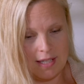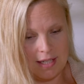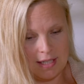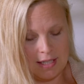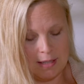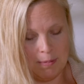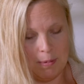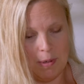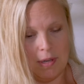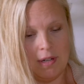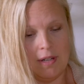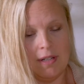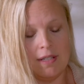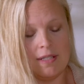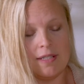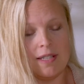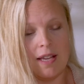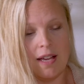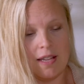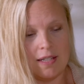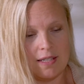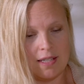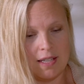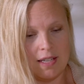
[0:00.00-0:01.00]
the experience,
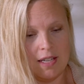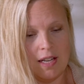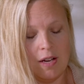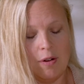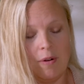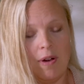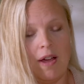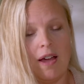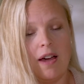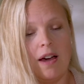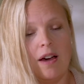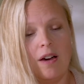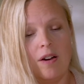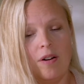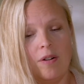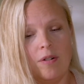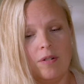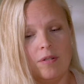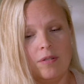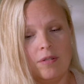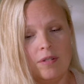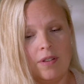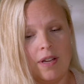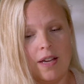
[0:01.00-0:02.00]
has the
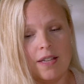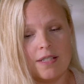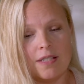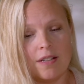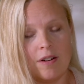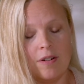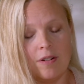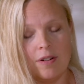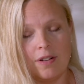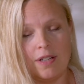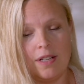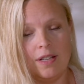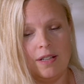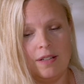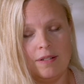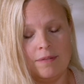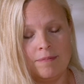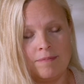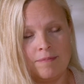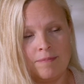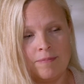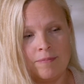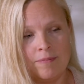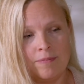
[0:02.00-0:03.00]
know-how, has already
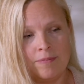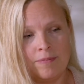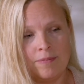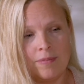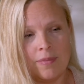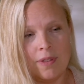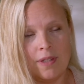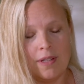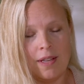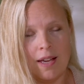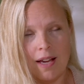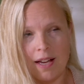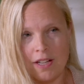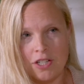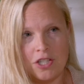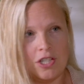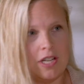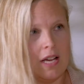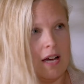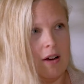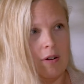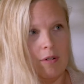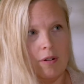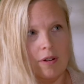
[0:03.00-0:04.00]
cashed
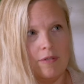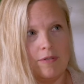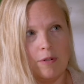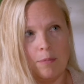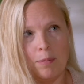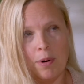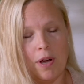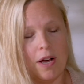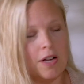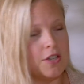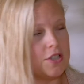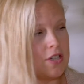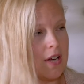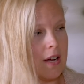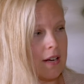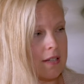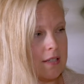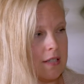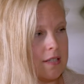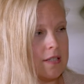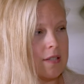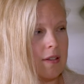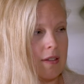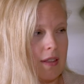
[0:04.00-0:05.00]
out of a
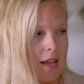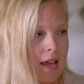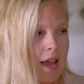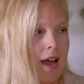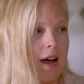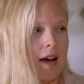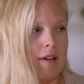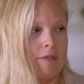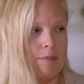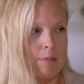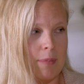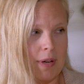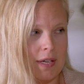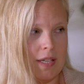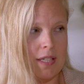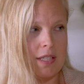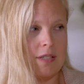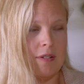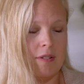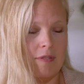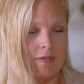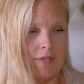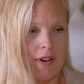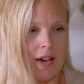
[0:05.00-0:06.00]
project, and so they have money
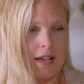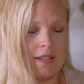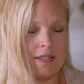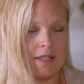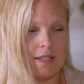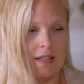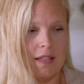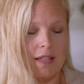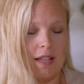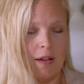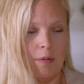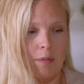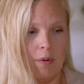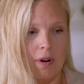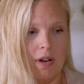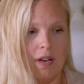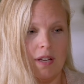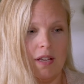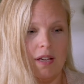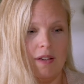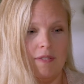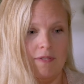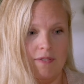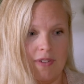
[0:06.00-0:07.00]
to invest and they want
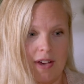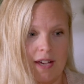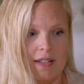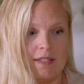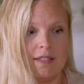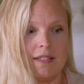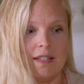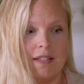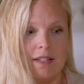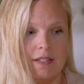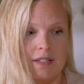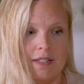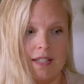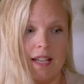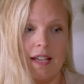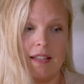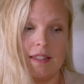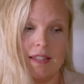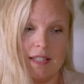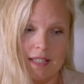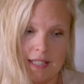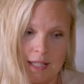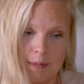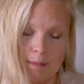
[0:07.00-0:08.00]
to invest and
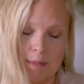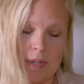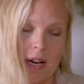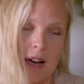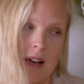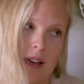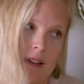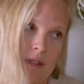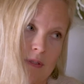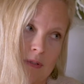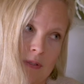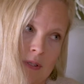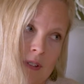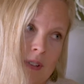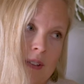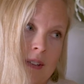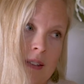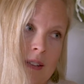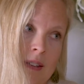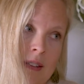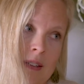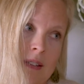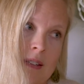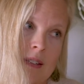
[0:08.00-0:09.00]
take the deep dive
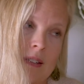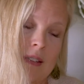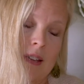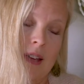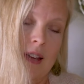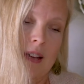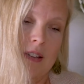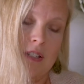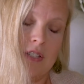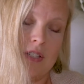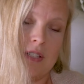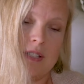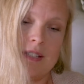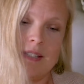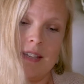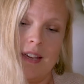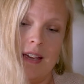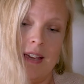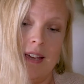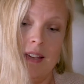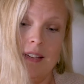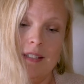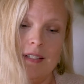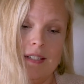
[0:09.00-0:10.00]
and just
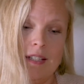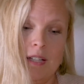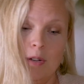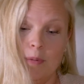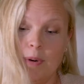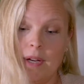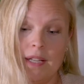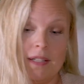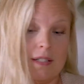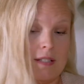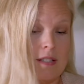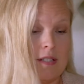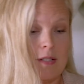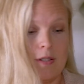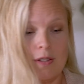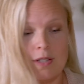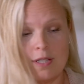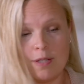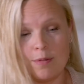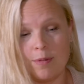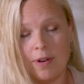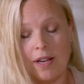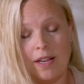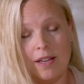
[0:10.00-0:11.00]
say, you know what, let's do
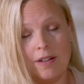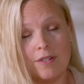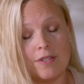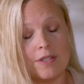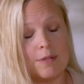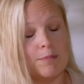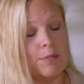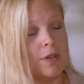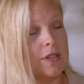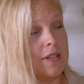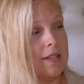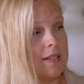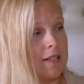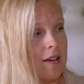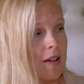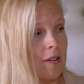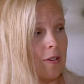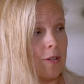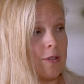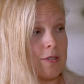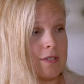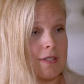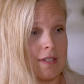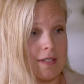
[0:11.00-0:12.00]
this right. Here's $1 million.
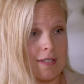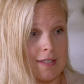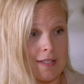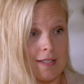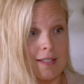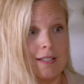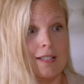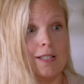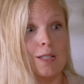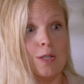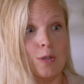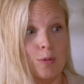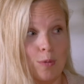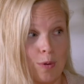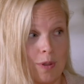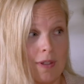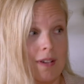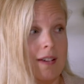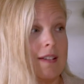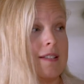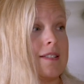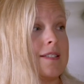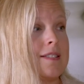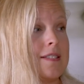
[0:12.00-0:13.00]
Let's do
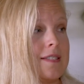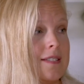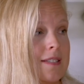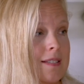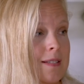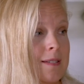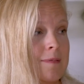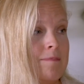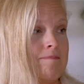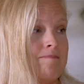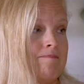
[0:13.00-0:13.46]
this.